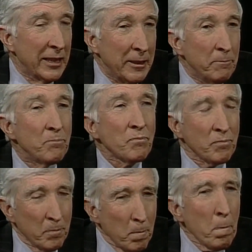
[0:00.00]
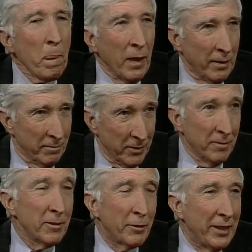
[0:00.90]
did. You
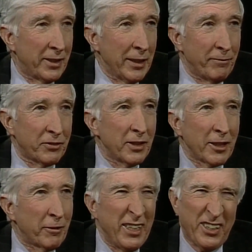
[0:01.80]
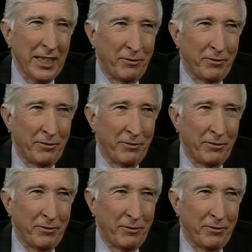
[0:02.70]
know, great gifts, and also did, great did,